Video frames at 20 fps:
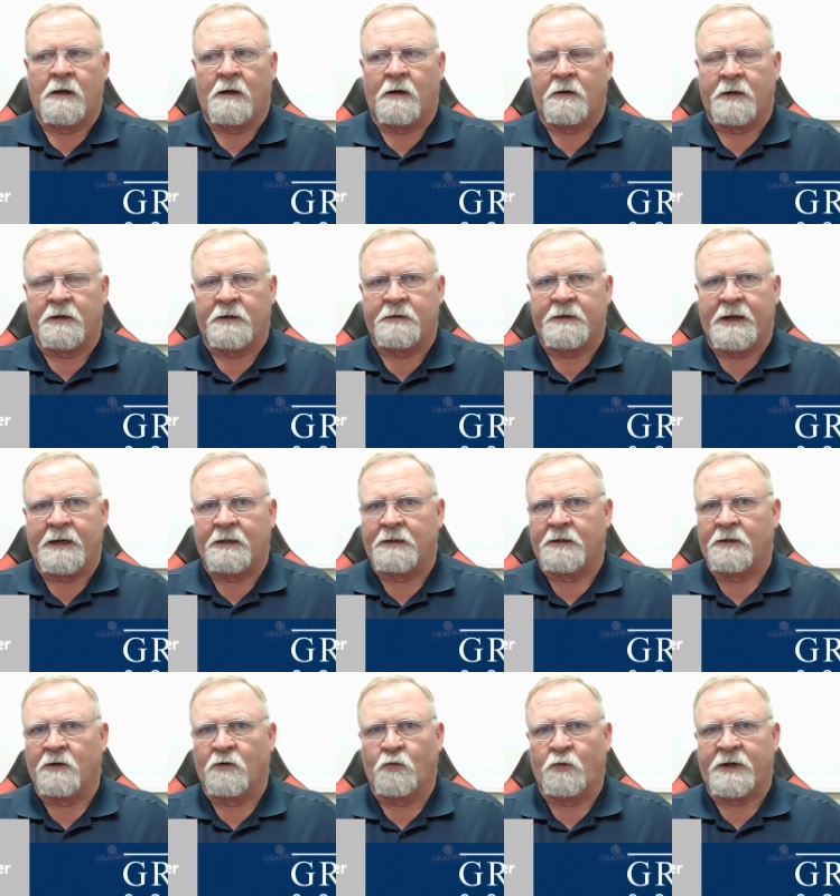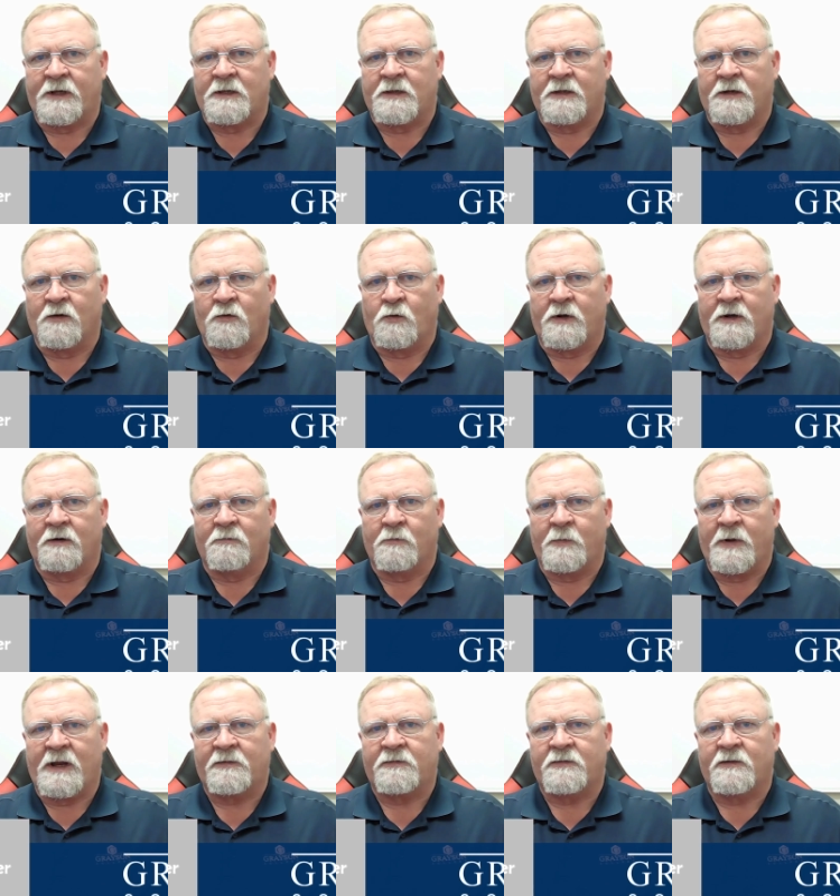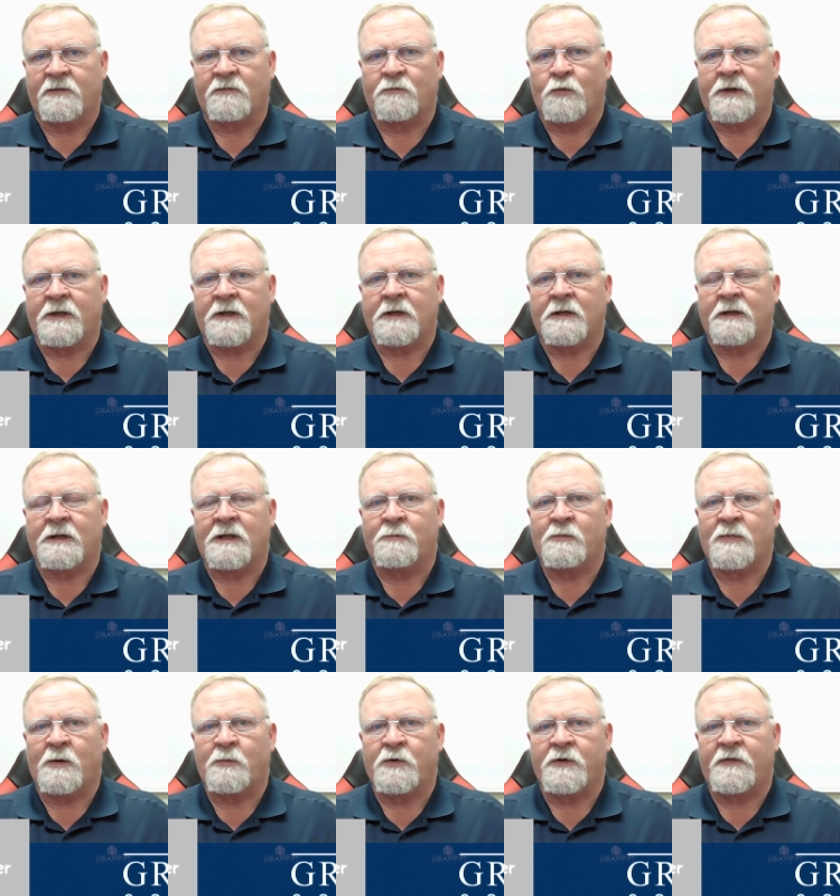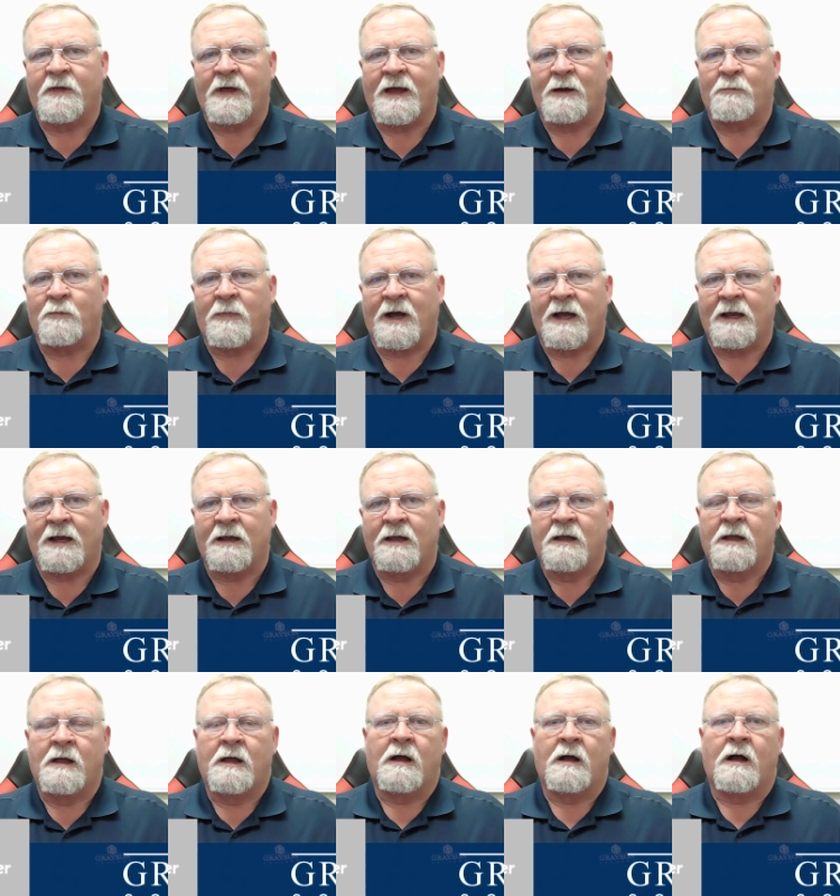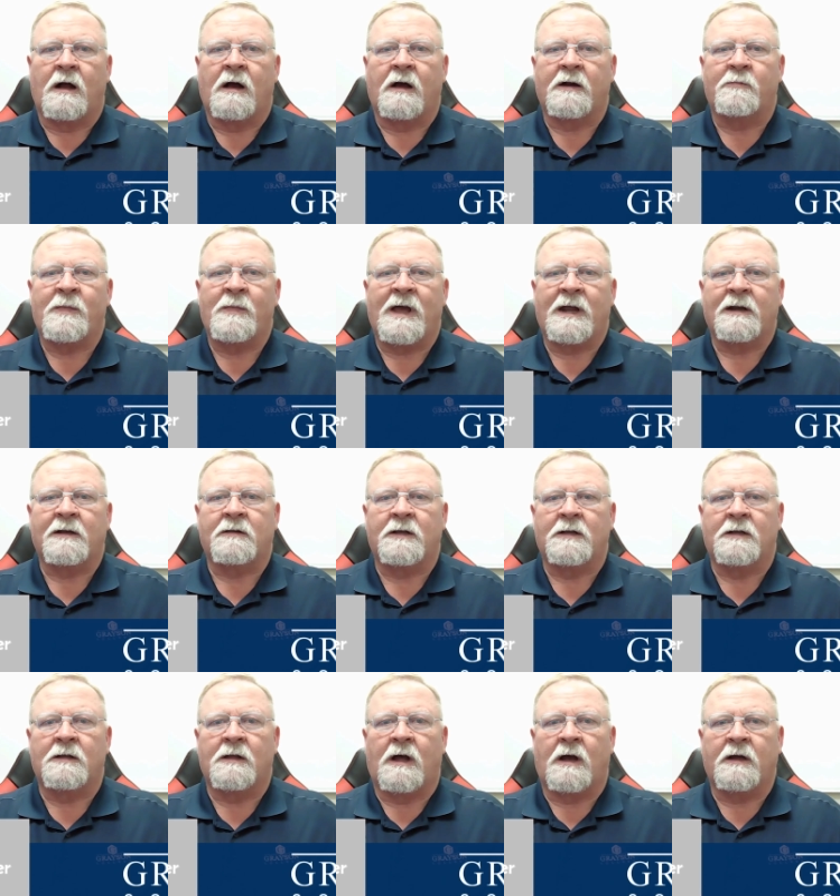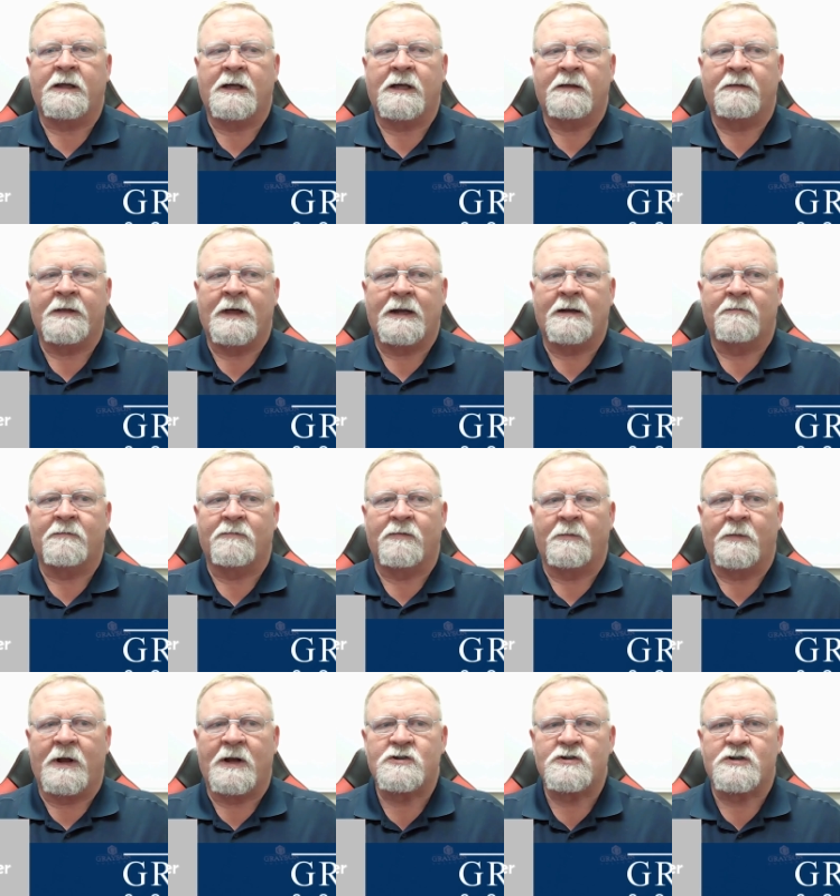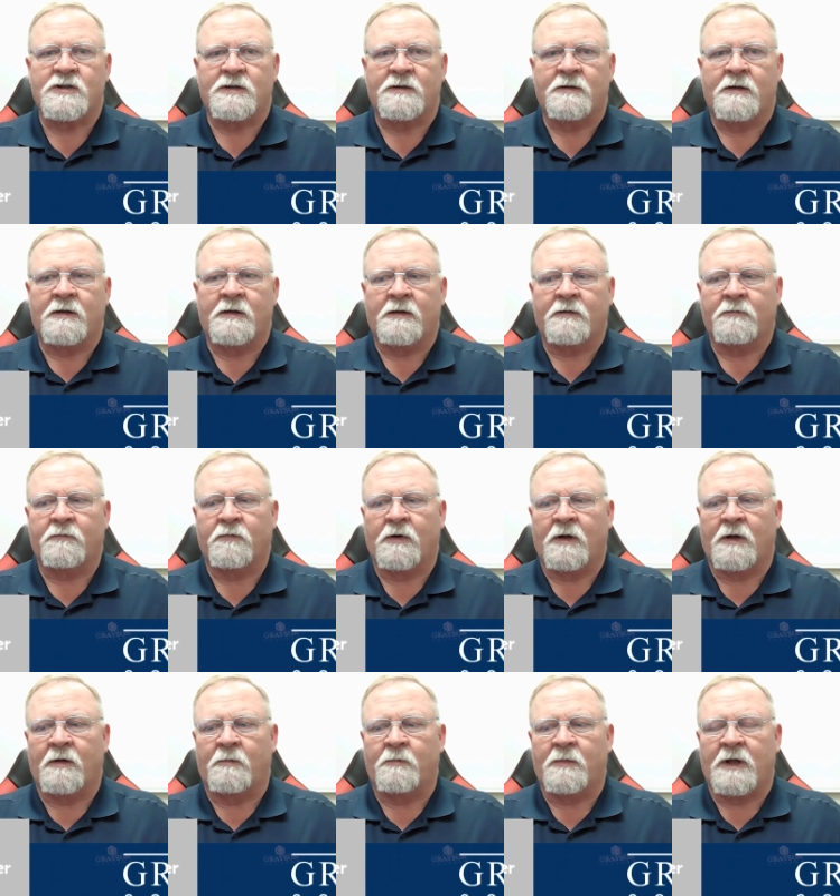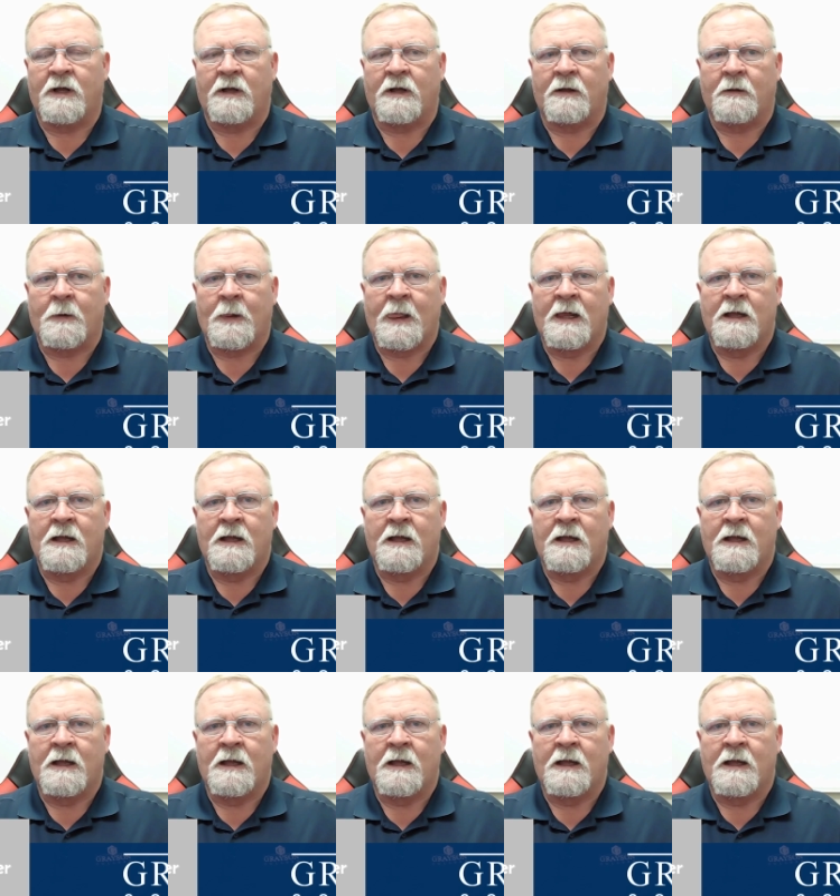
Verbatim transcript: on a daily or weekly or whatever basis, we can keep up with that by automatically logging that information from uh,